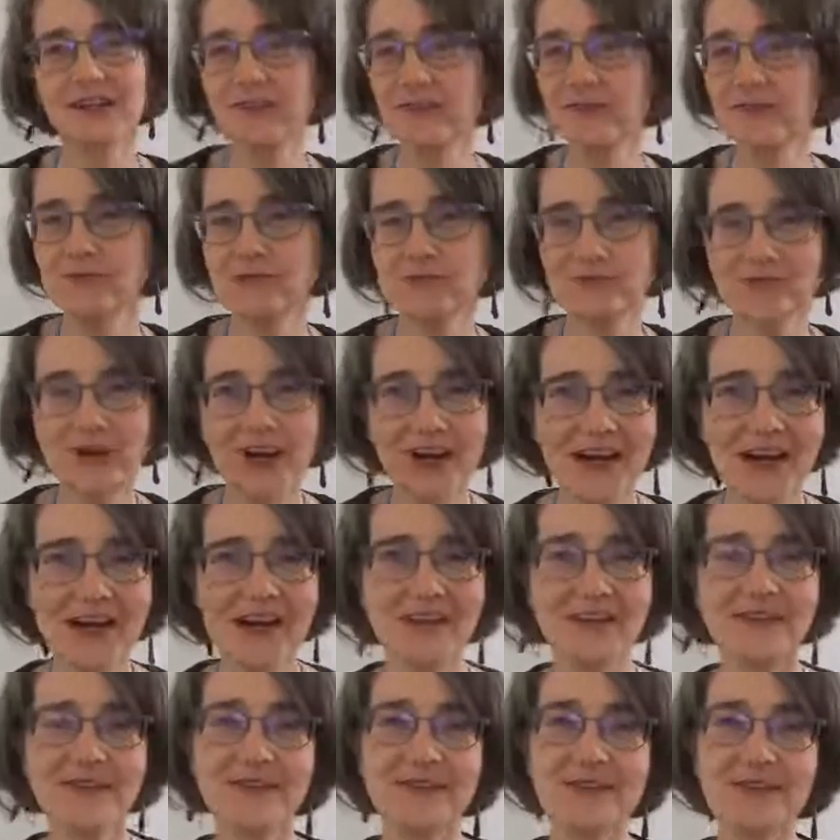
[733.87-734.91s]
You
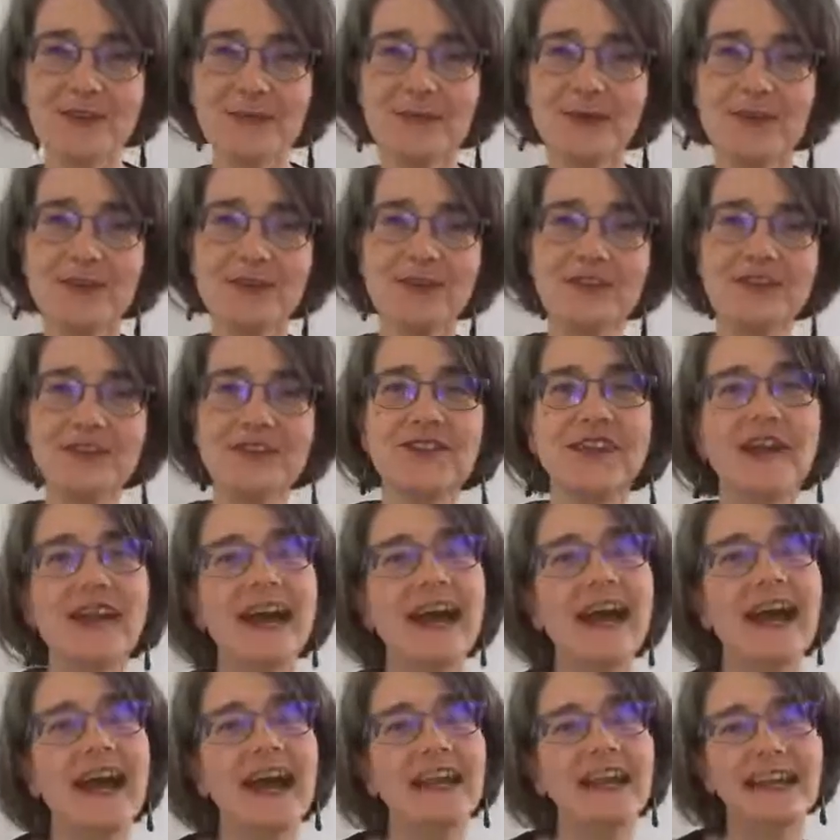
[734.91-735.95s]
ride on the emotion,
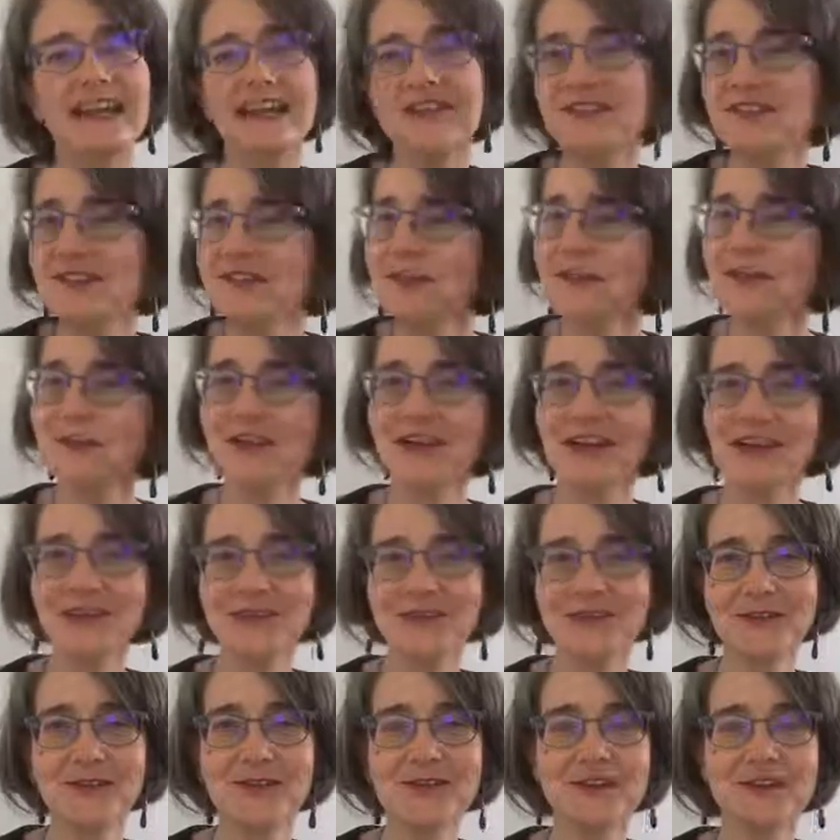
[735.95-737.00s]
and as you ride
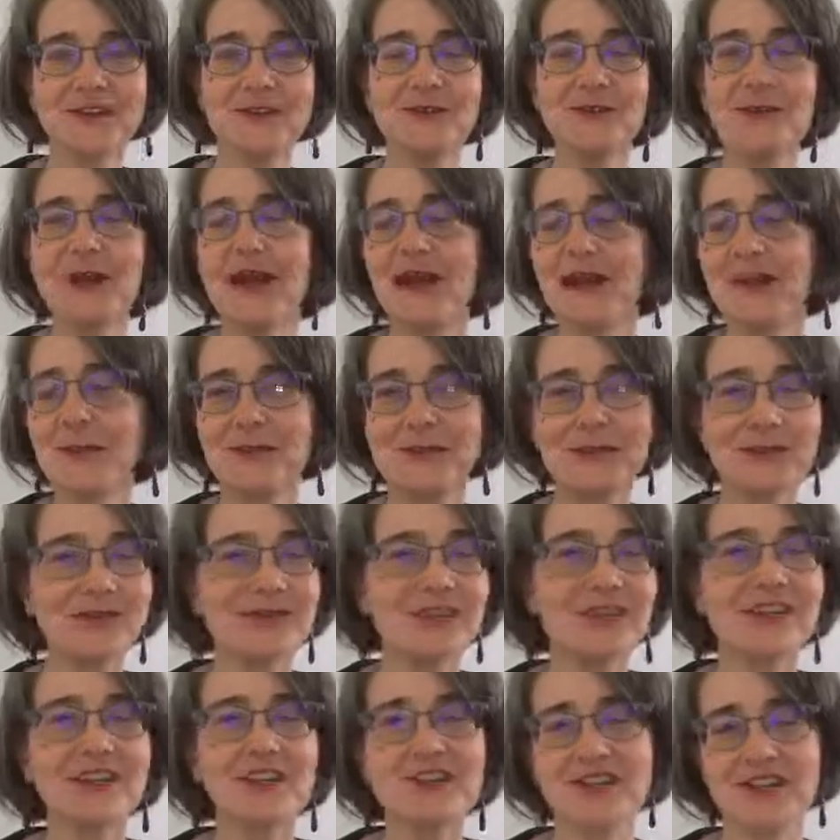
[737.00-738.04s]
on it, you help your
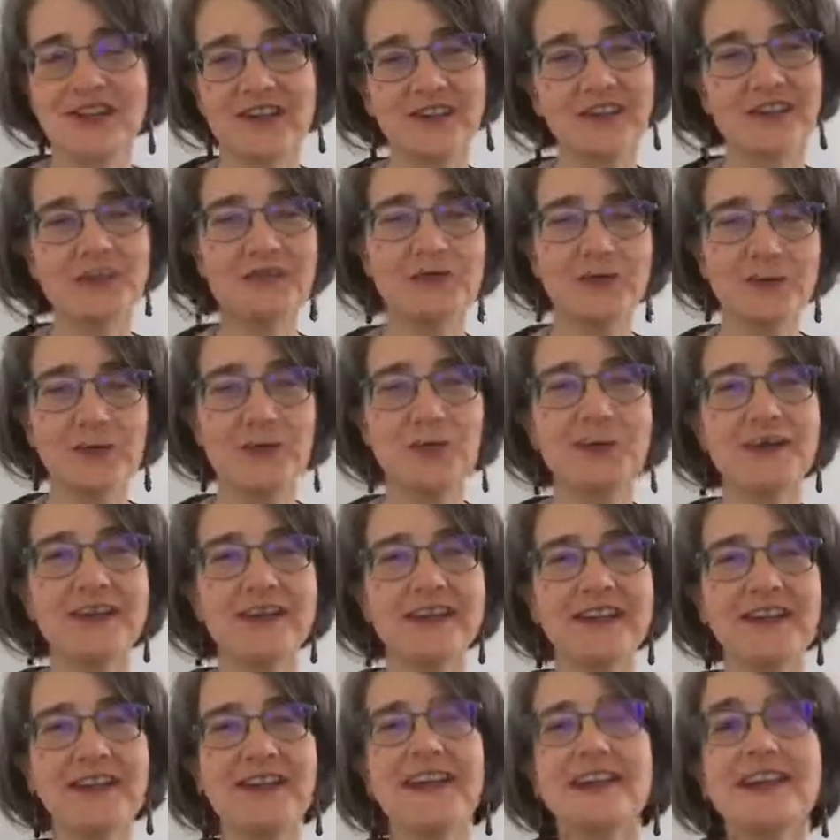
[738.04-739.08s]
child transform
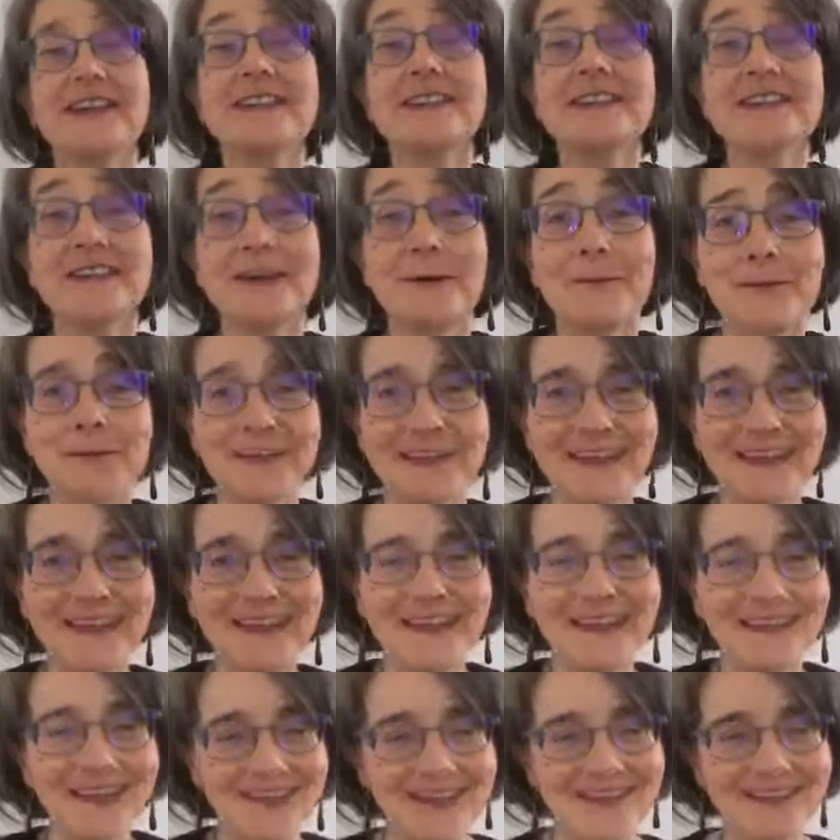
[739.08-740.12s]
it into
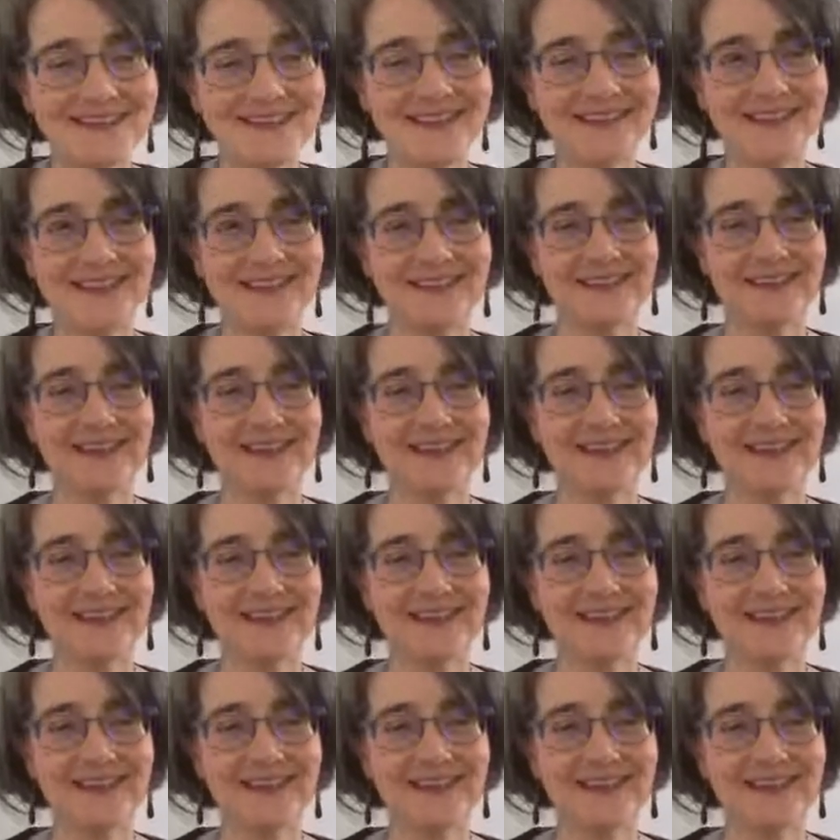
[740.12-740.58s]
something lighter.